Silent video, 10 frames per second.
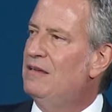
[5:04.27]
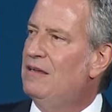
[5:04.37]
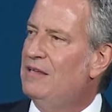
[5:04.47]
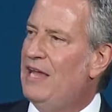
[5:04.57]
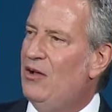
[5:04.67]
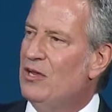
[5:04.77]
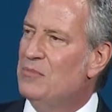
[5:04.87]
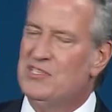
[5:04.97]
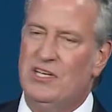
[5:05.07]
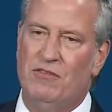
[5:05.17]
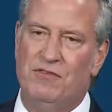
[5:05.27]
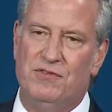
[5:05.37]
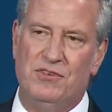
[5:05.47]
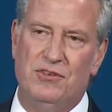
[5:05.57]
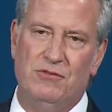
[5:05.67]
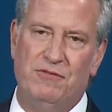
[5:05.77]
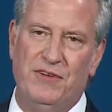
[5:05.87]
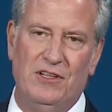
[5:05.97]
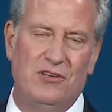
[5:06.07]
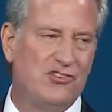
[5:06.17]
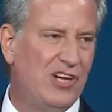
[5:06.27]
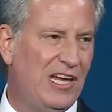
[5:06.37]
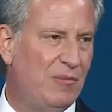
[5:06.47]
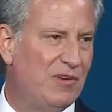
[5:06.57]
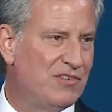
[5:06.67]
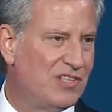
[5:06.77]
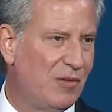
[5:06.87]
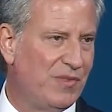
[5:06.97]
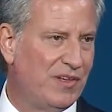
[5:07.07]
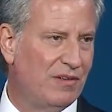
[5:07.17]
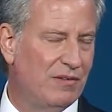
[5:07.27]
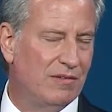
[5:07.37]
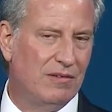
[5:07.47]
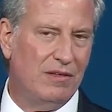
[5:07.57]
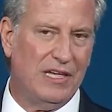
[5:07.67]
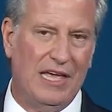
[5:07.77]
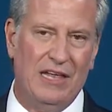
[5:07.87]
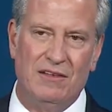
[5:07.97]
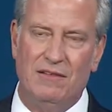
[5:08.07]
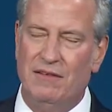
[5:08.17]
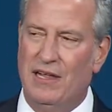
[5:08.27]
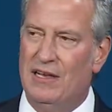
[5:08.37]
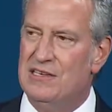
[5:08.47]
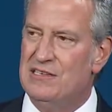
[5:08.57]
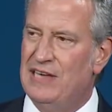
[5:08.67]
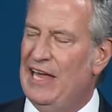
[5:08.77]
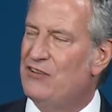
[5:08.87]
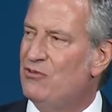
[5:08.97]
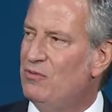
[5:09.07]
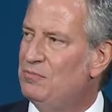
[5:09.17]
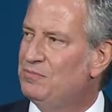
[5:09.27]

allowing himself to feel ashamed of something, again, that is natural.